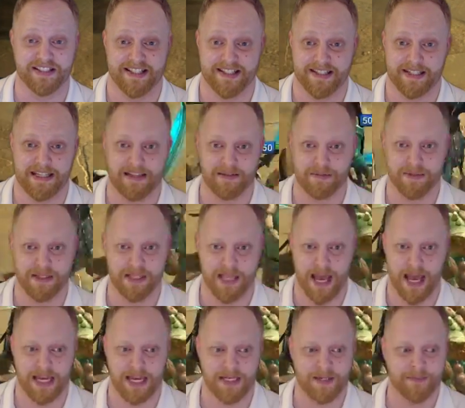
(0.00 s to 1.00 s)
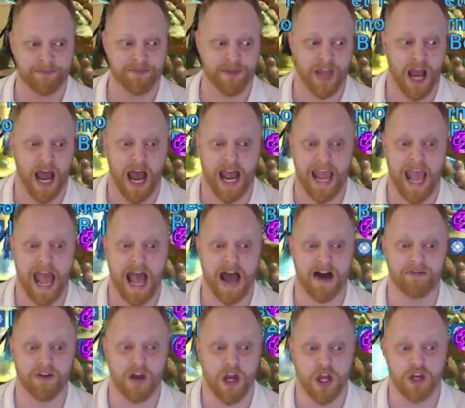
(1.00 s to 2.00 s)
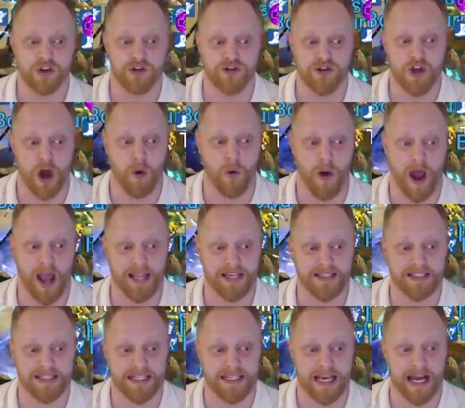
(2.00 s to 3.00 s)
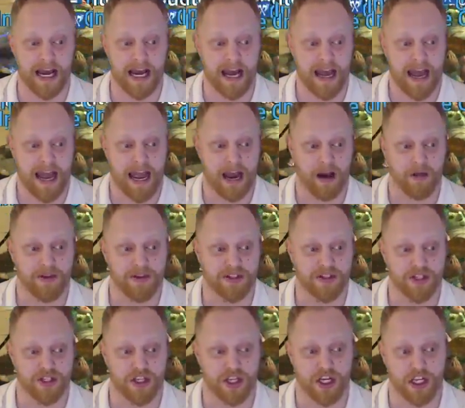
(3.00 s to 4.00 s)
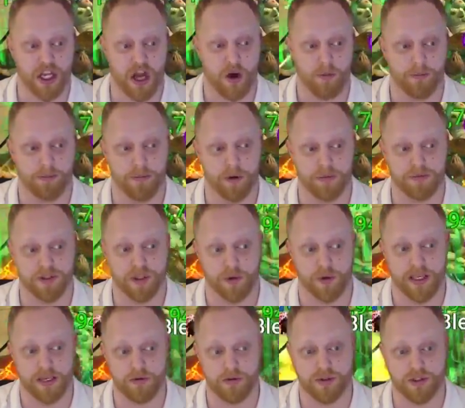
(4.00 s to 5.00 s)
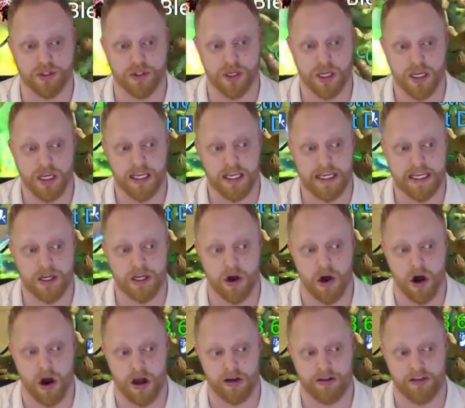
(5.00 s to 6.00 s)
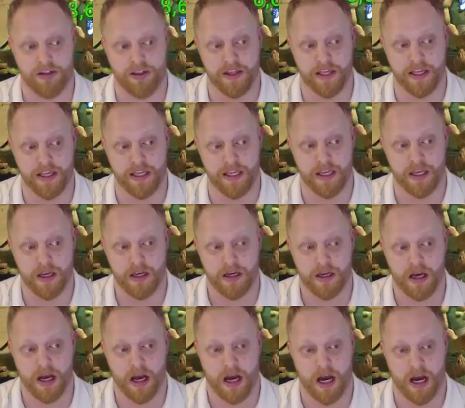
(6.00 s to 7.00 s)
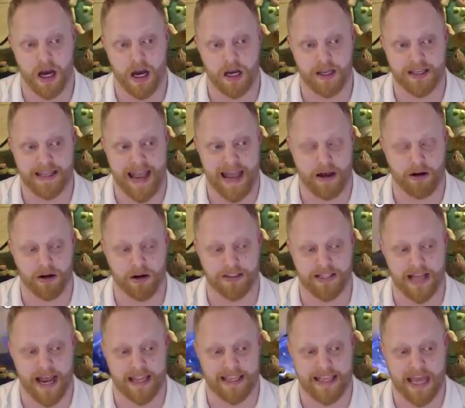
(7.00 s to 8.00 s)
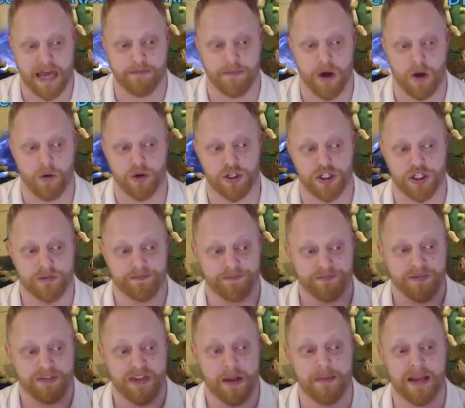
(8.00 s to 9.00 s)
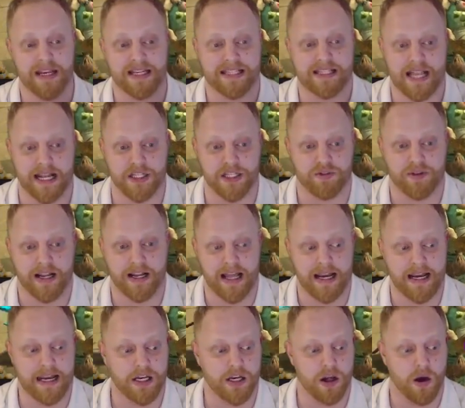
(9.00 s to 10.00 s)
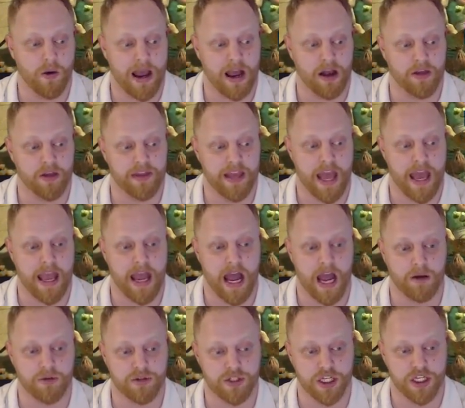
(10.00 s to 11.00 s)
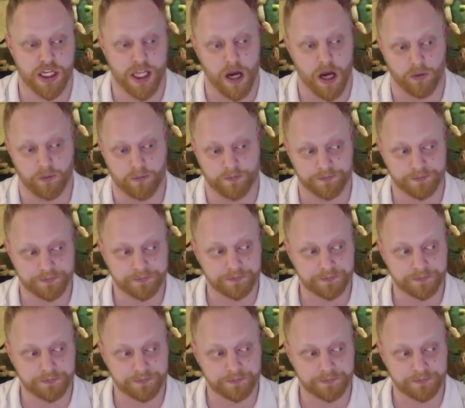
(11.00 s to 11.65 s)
these teams yet. I have no idea how this is going to go. Boom. So he caught the counterattack Genbo, which that makes sense, right? I didn't know how the AI was going to go,